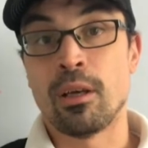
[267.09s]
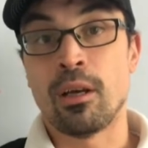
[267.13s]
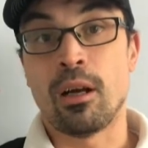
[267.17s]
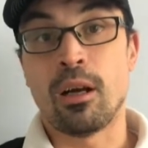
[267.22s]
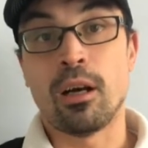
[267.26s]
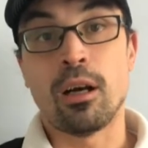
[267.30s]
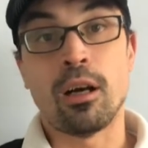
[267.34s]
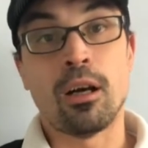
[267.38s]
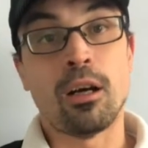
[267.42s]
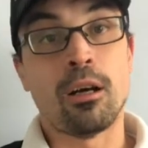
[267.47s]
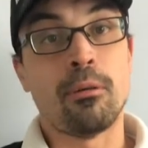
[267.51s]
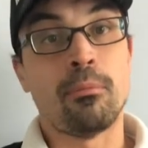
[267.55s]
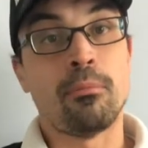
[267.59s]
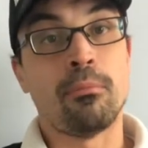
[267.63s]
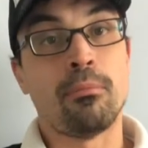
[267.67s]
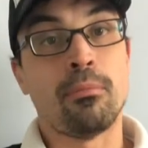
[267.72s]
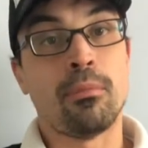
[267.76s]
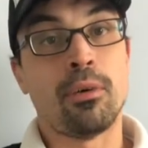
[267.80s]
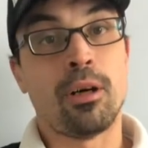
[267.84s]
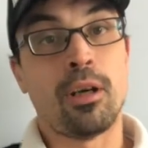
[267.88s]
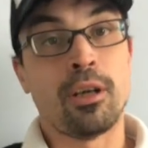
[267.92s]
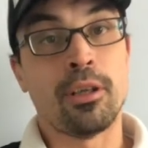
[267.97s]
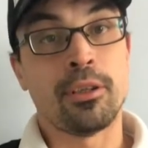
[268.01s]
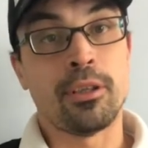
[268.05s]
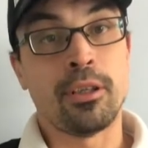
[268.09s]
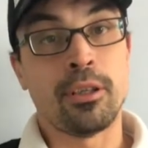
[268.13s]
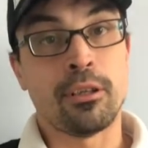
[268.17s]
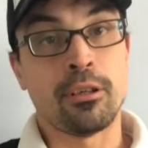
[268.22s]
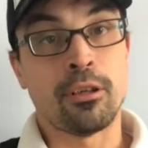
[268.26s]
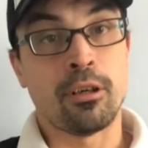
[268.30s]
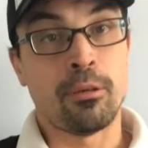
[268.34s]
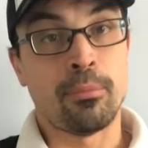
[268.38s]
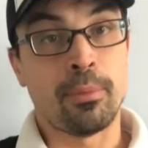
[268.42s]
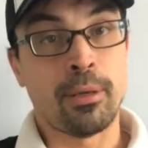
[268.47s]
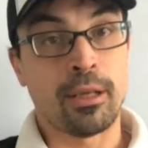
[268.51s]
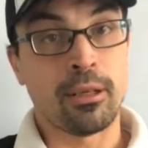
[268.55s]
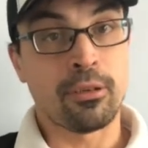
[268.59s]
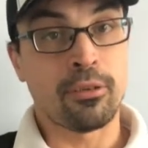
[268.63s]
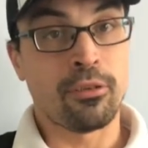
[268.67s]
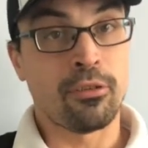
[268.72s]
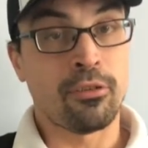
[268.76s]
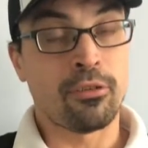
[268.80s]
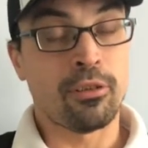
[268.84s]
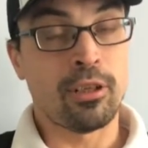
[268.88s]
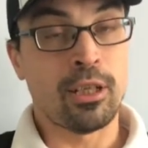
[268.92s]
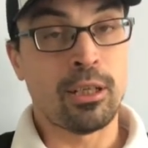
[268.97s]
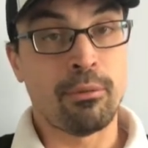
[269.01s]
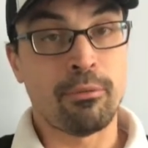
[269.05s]
um, I did go back to
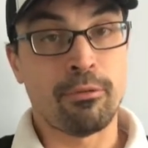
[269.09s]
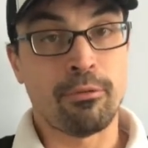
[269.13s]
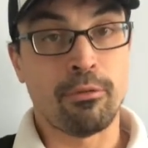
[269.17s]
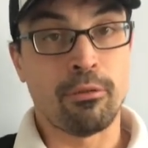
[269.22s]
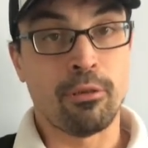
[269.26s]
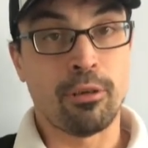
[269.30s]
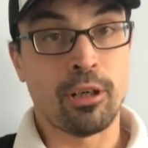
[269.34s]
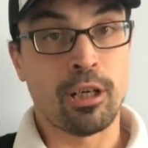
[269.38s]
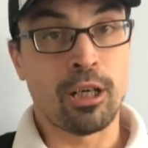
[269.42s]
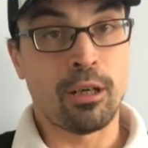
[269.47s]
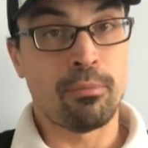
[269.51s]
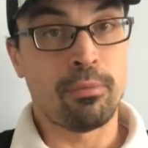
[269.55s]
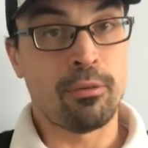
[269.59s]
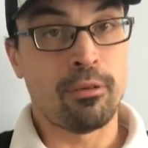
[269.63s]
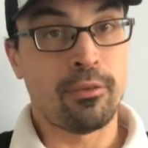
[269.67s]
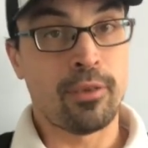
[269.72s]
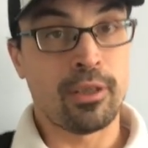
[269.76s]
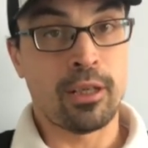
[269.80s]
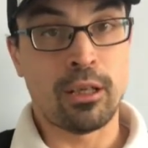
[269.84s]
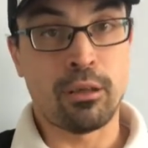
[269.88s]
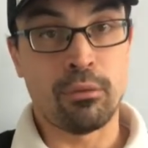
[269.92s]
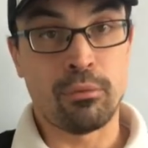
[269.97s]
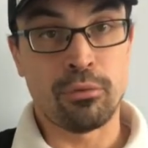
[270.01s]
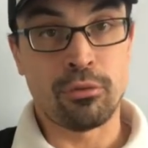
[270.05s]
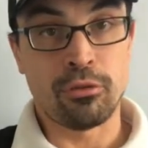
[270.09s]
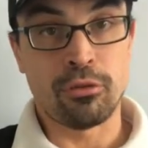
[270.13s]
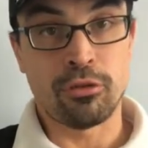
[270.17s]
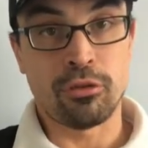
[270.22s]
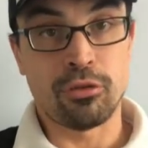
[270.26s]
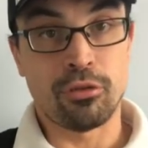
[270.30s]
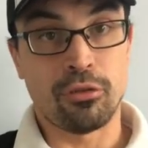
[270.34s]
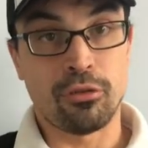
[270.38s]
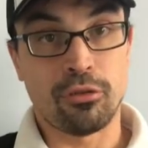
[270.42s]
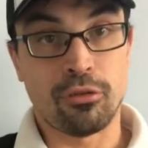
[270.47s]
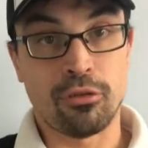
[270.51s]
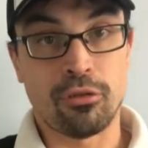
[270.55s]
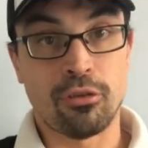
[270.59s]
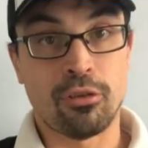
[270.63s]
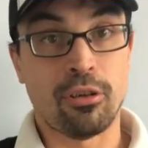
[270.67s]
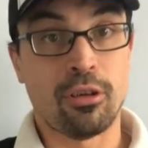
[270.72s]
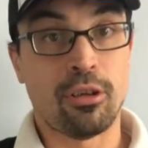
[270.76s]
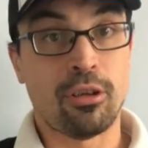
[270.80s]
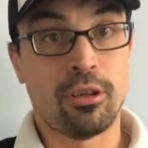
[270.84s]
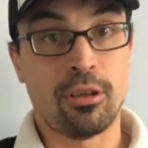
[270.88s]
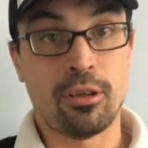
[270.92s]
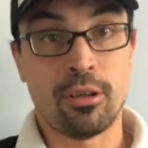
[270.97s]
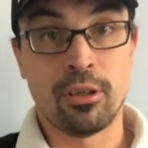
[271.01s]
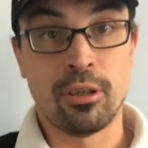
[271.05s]
sleep for a couple of hours just
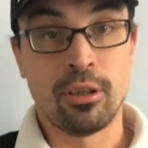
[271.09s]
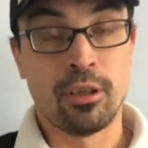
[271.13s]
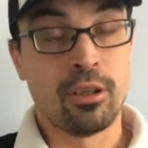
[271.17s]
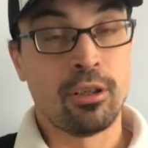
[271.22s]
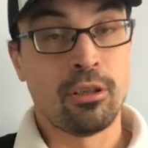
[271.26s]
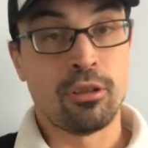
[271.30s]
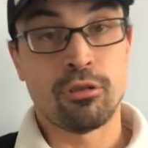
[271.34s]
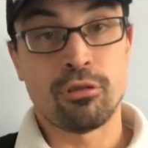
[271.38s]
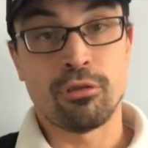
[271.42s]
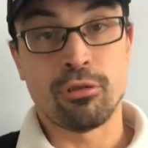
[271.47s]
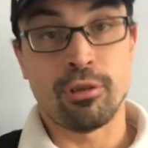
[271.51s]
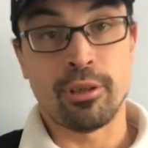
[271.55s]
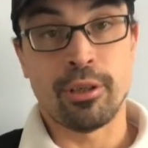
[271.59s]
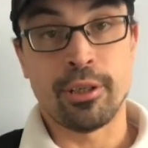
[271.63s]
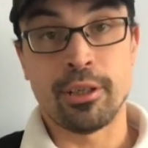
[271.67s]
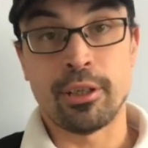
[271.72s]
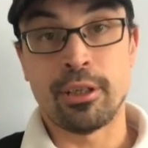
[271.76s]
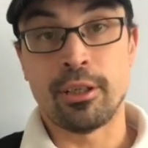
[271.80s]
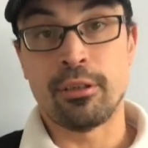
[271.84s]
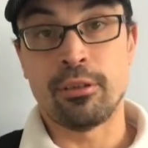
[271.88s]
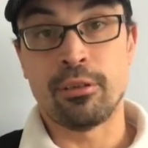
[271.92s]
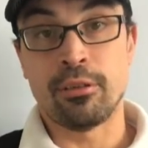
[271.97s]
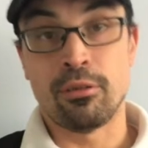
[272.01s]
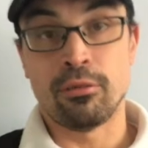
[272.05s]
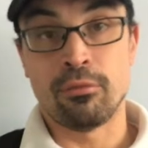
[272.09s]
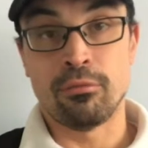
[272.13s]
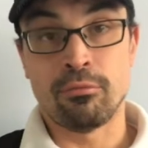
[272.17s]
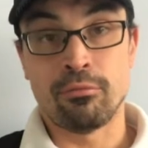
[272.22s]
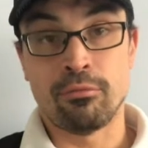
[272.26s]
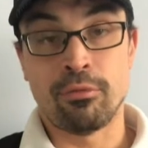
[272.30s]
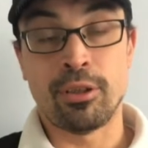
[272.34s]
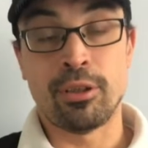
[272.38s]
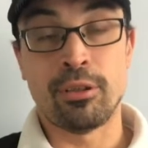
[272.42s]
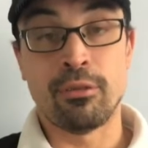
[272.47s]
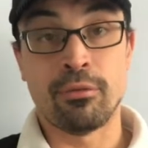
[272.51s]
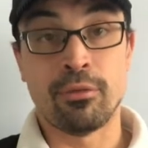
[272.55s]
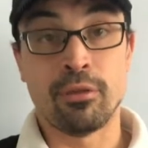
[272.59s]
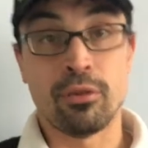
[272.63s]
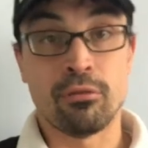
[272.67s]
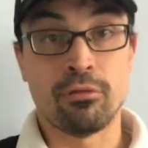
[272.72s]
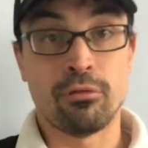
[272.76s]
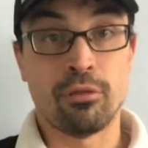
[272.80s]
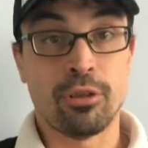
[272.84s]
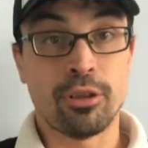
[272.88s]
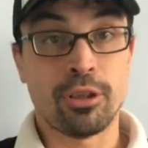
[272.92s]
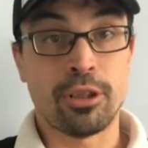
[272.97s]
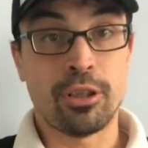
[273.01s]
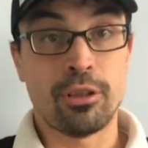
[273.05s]
to try and get rid of the
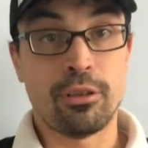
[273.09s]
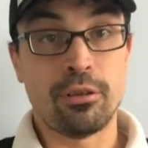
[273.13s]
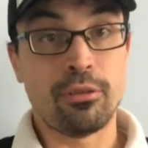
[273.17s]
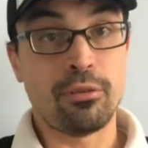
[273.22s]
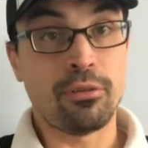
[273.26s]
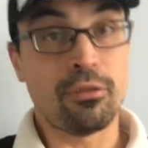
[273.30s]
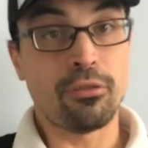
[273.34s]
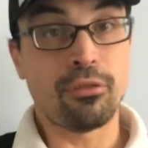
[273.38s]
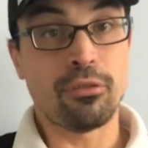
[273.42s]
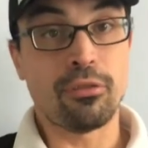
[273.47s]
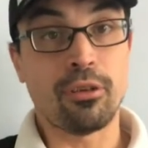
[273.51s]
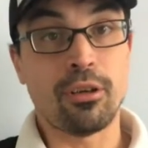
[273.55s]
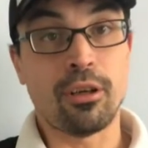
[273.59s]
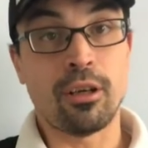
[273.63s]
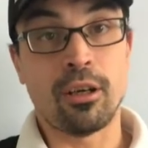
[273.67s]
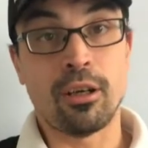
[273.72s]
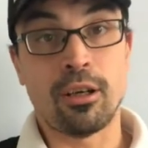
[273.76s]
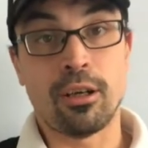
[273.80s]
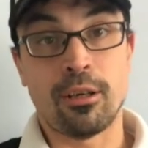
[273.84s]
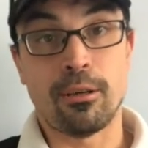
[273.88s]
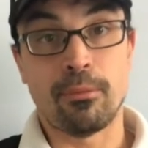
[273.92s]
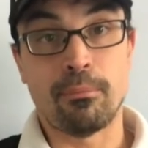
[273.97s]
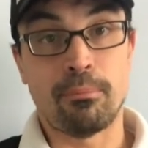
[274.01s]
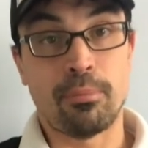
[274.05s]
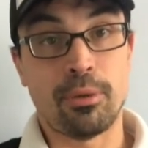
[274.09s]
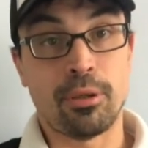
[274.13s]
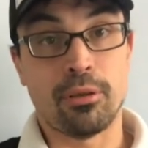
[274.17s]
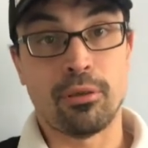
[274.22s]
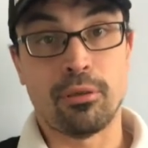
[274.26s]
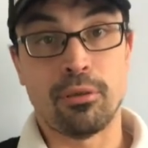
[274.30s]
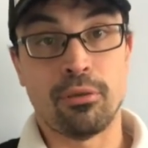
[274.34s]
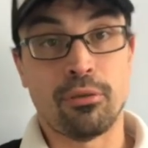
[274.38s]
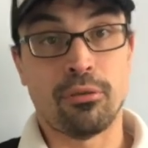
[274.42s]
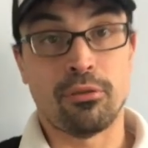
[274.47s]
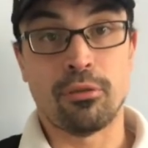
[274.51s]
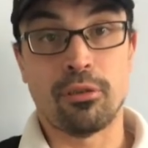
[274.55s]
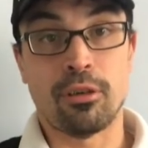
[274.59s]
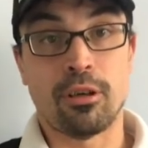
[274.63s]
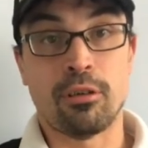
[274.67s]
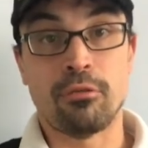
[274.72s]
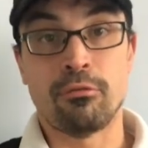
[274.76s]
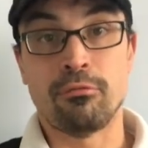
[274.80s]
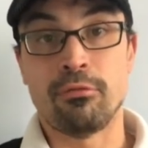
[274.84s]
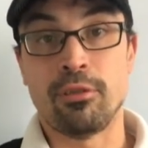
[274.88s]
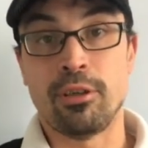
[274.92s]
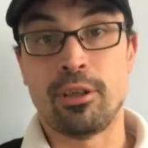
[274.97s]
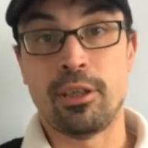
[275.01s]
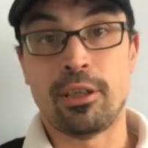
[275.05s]
grogginess um, because I
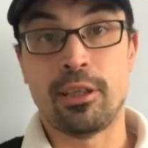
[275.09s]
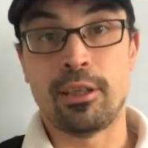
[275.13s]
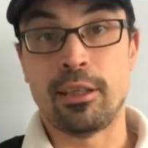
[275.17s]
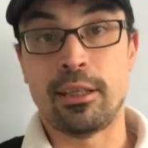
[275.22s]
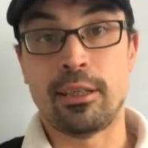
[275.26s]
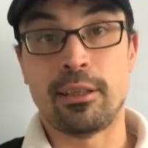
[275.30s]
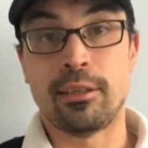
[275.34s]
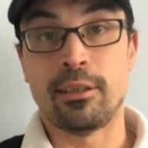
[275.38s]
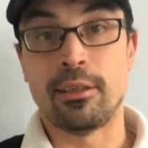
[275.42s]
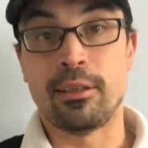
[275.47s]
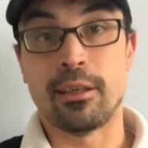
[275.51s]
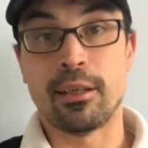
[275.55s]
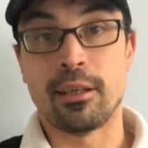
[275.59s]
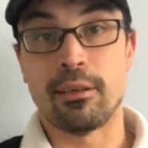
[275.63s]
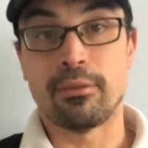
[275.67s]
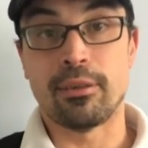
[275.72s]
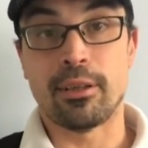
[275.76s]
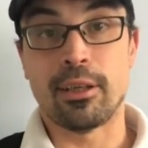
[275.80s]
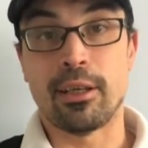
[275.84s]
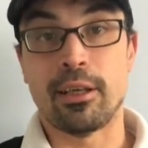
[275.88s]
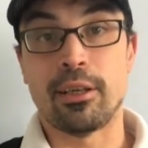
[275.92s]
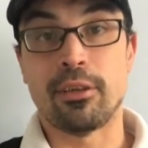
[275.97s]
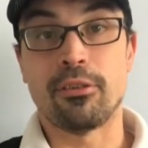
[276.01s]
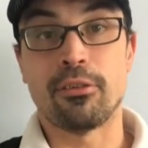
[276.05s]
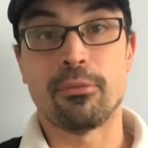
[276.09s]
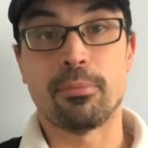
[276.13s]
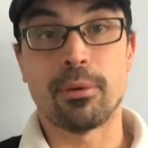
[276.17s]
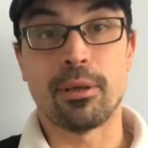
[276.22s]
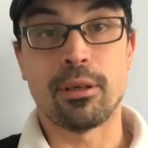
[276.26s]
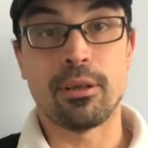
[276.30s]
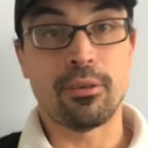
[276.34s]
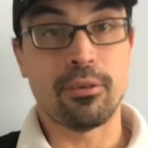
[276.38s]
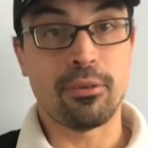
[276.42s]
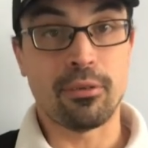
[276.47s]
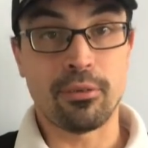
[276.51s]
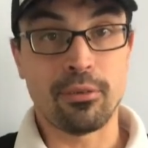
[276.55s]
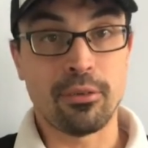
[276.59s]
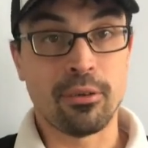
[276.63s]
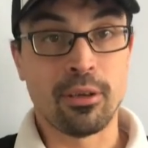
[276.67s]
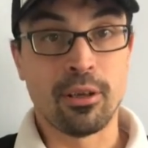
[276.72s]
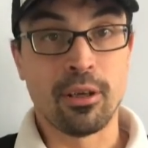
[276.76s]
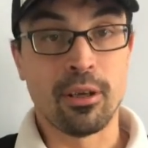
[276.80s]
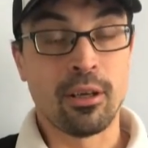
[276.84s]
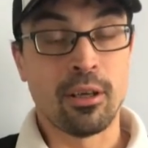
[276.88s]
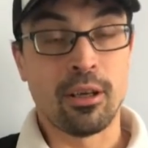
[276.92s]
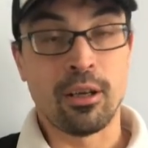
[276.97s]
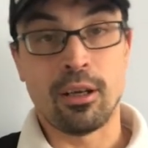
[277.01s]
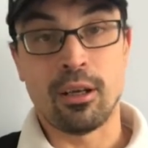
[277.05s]
really didn't have the headspace
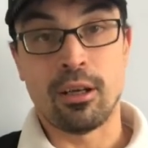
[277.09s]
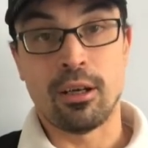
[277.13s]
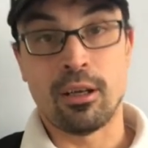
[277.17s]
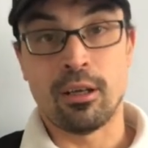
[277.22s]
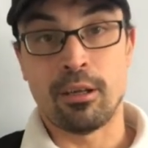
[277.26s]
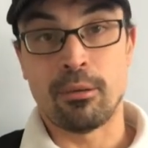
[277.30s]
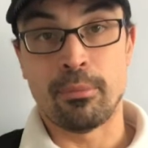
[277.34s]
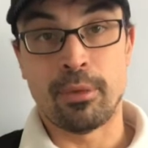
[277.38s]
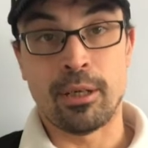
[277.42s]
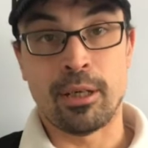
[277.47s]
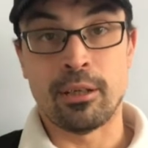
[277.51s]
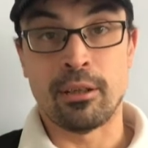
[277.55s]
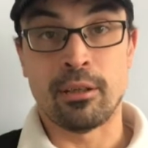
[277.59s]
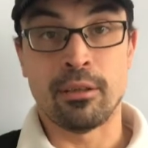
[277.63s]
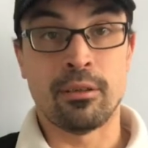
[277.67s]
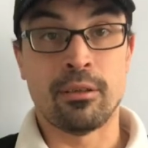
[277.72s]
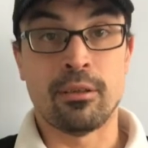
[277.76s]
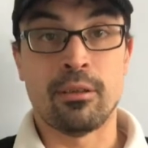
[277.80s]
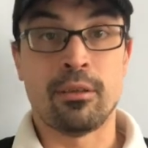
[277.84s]
um, and I